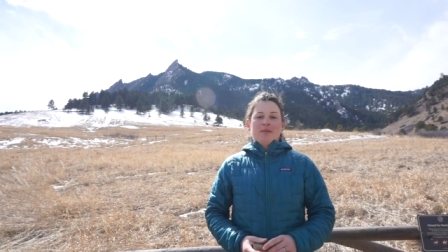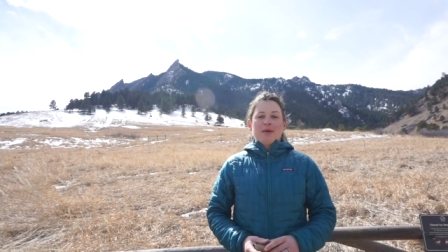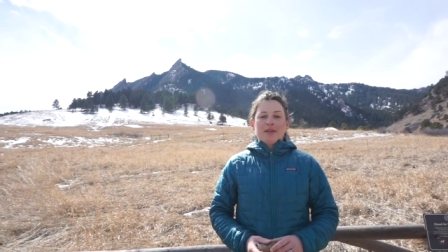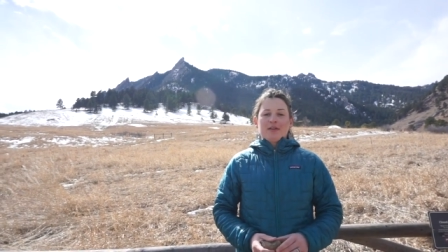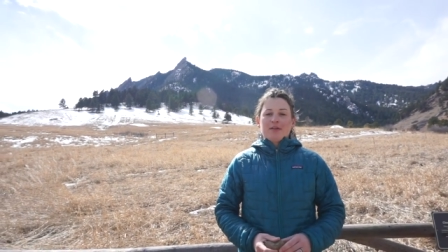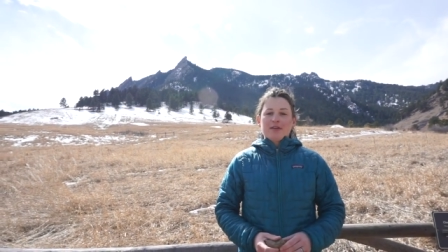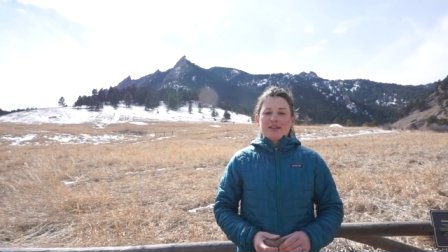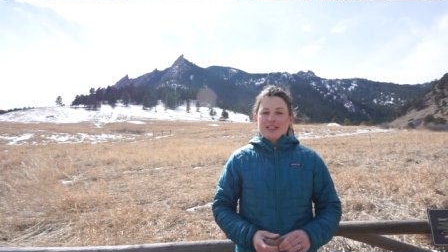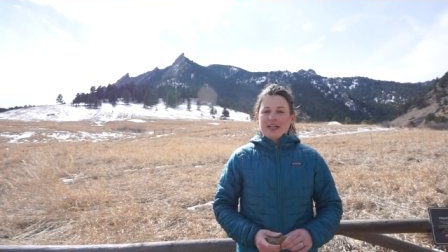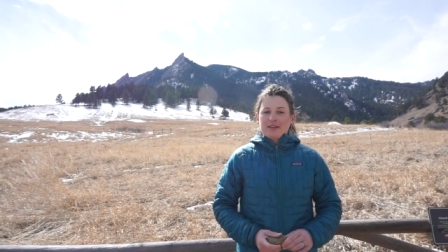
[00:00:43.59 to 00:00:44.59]
Whether you're
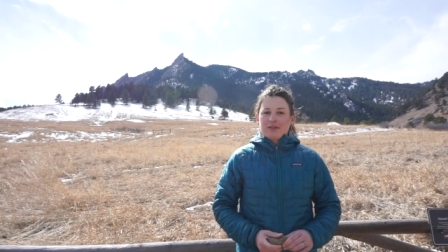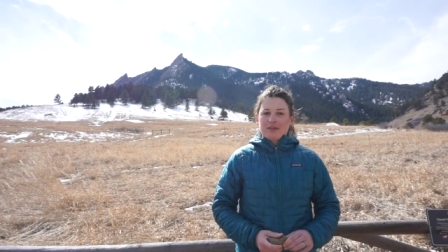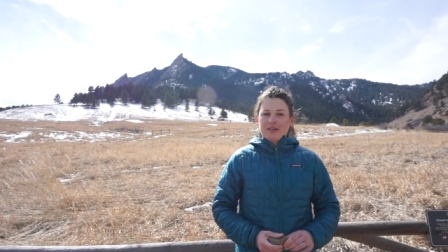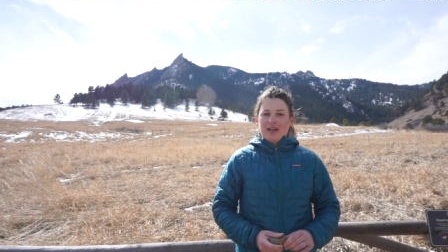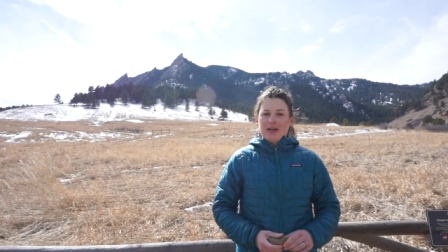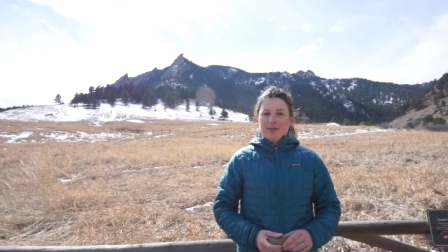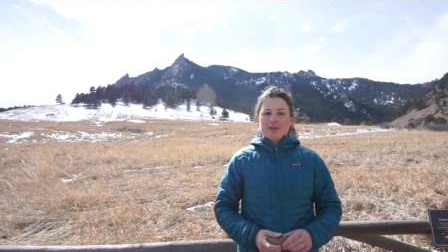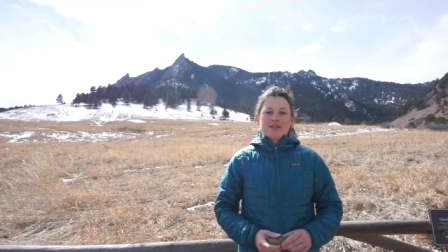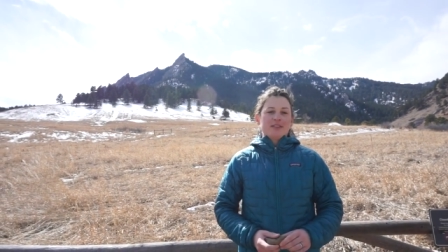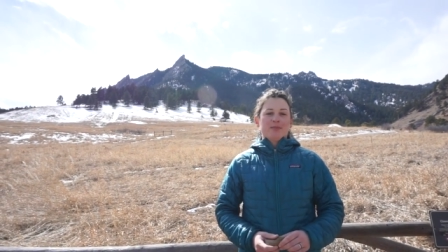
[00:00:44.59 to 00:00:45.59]
a technical
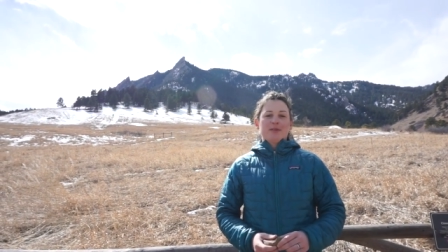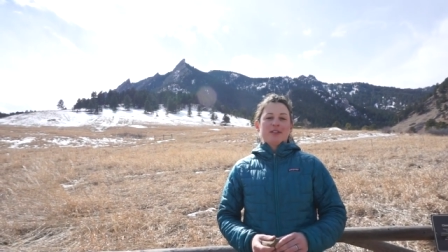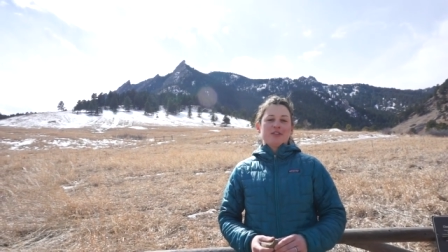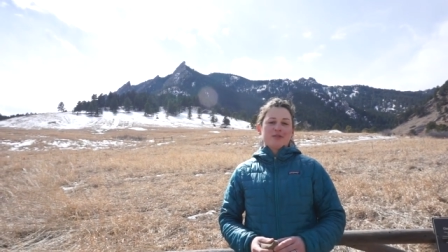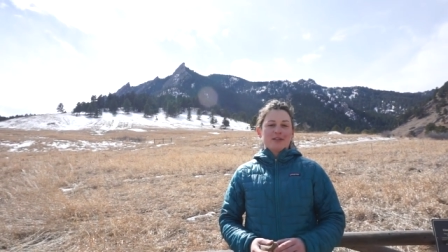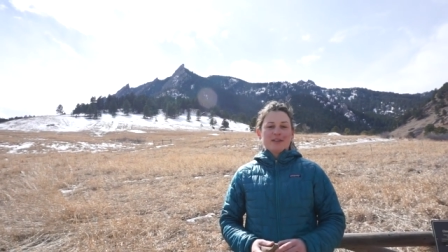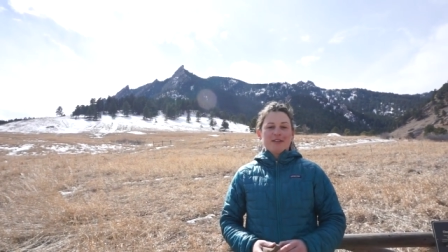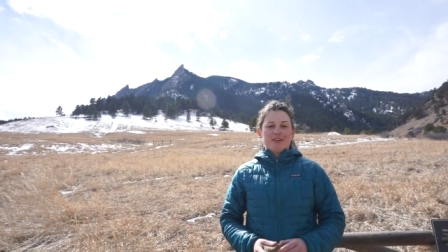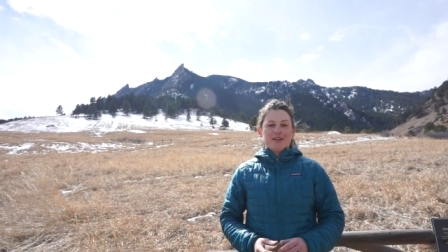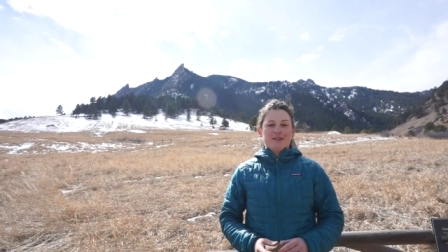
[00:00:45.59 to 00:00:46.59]
climber or simply enjoying
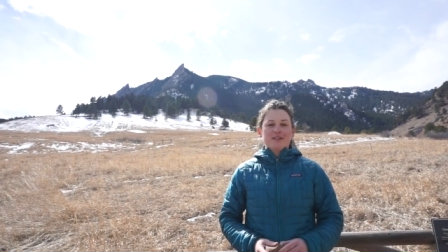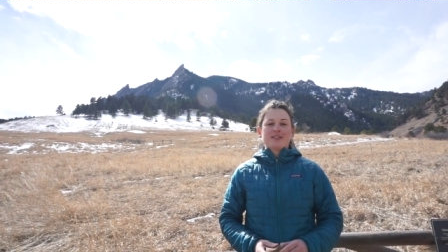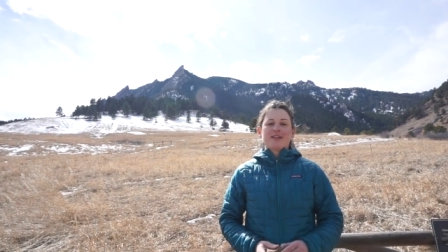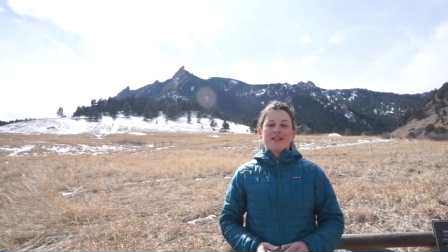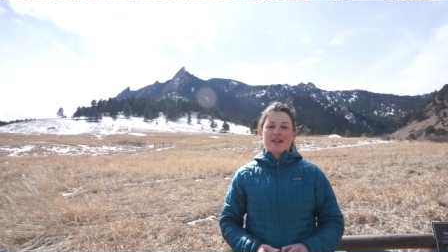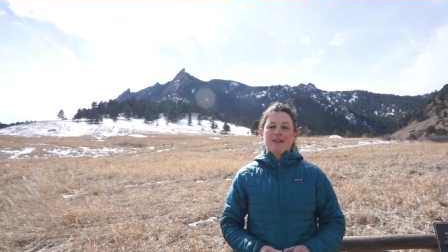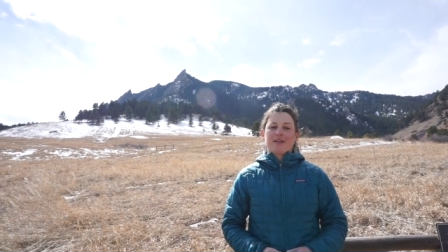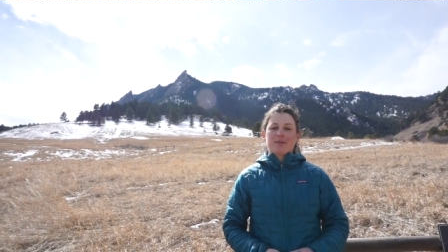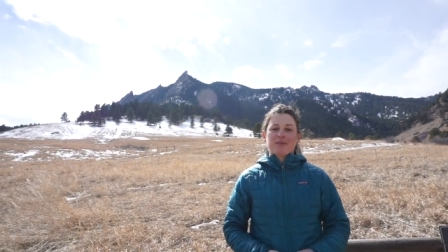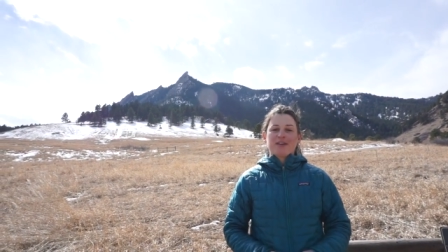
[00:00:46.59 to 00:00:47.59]
the views, the
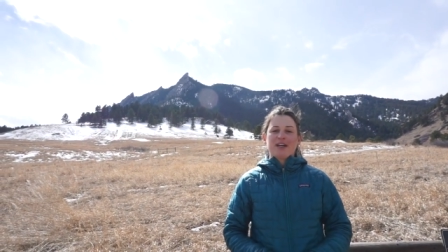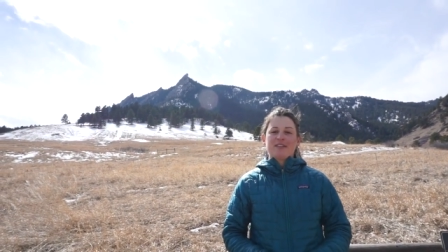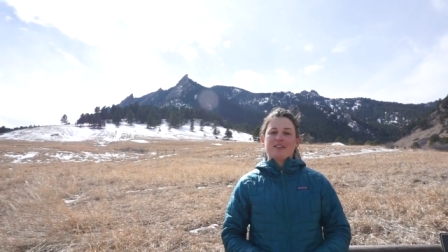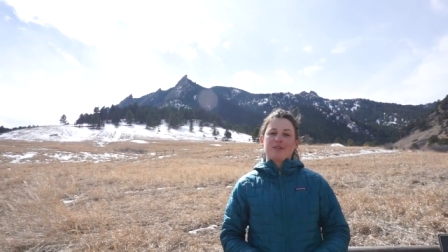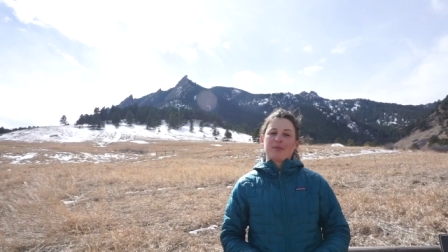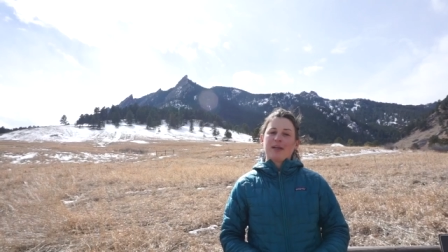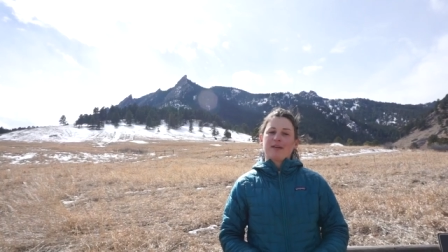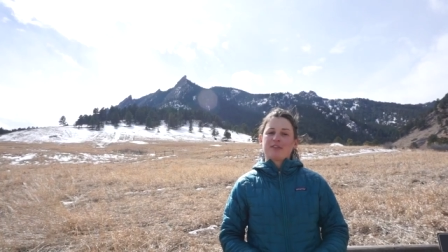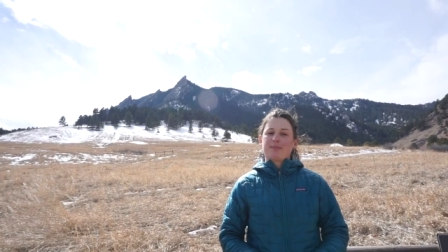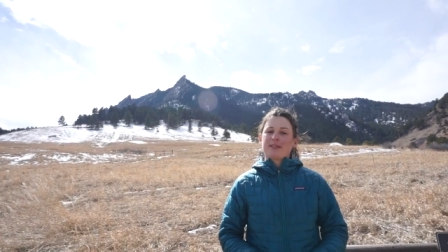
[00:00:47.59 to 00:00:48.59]
area provides an array
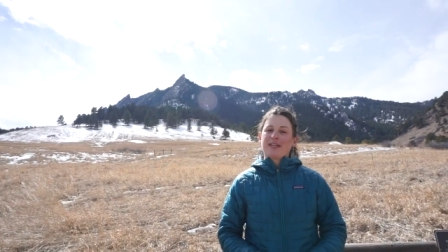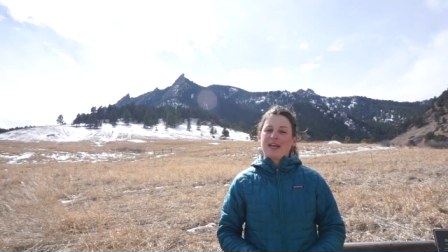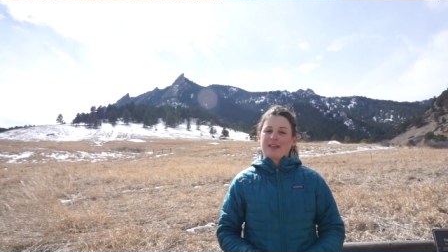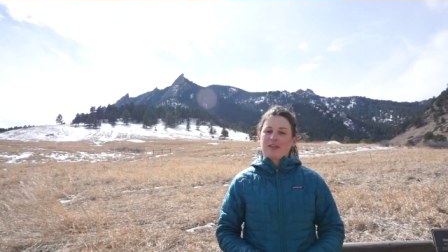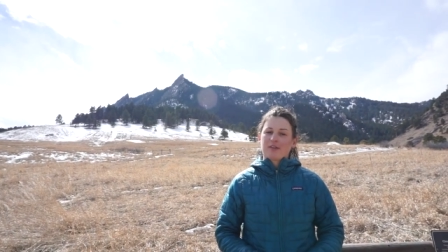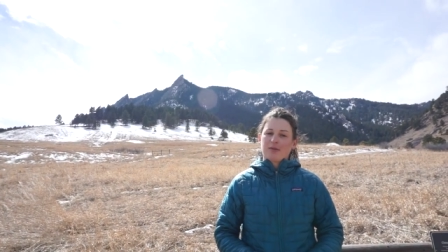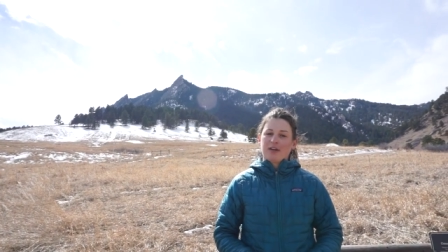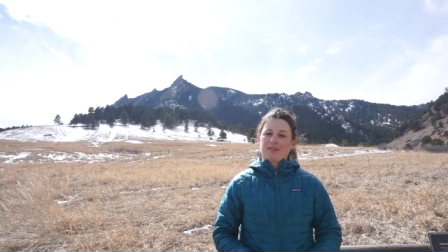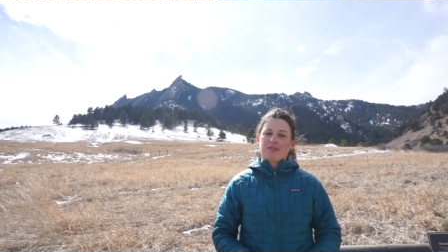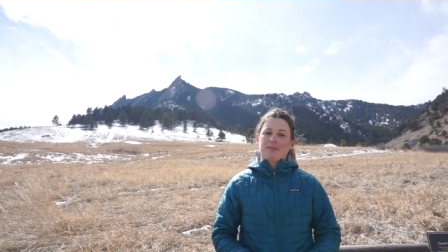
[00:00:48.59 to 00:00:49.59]
of spectacular
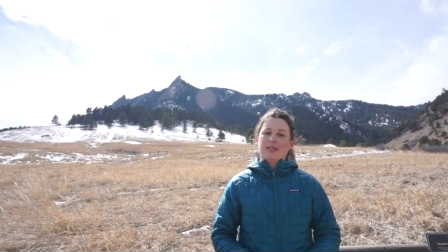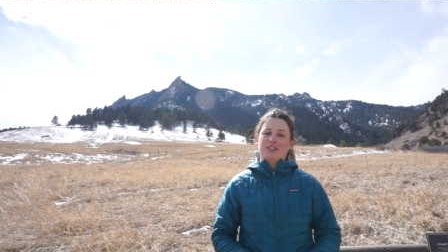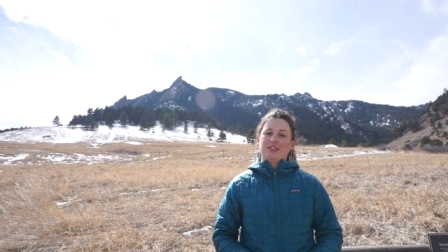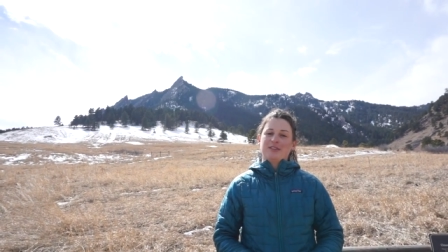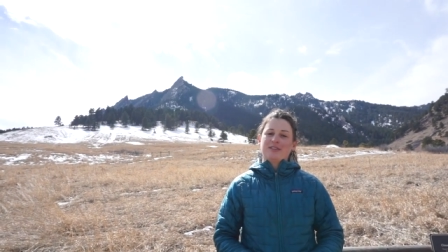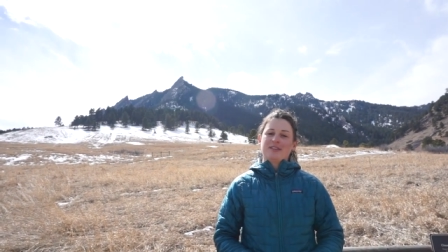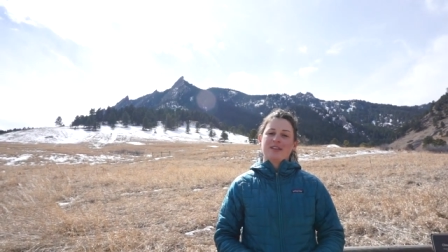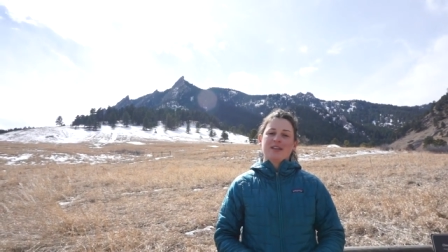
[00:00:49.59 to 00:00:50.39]
rock formations.